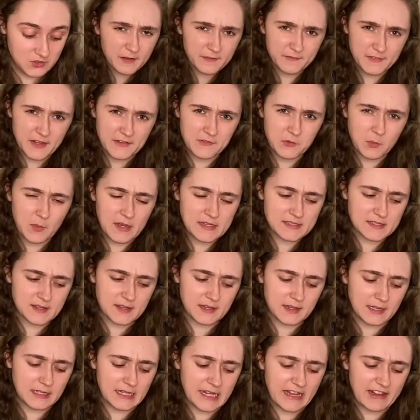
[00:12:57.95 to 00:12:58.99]
Flavor-wise, I think
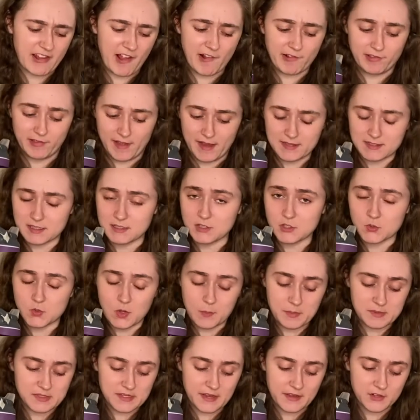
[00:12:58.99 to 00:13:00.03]
I like that less than the sweet
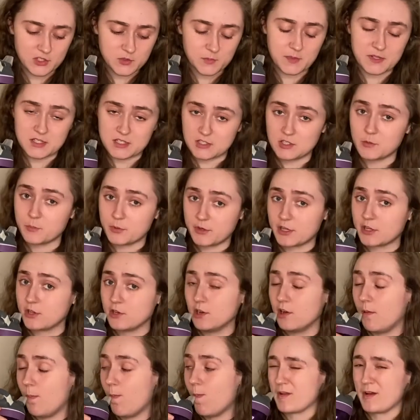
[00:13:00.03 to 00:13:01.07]
potatoes, but it's still pretty
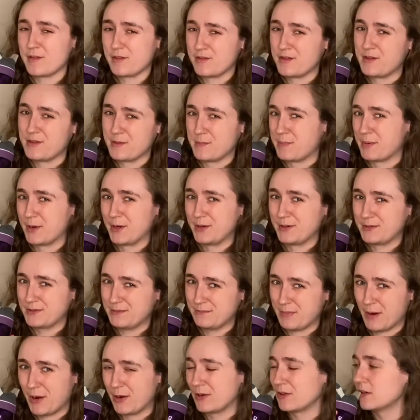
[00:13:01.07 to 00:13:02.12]
good, other than the burnt part.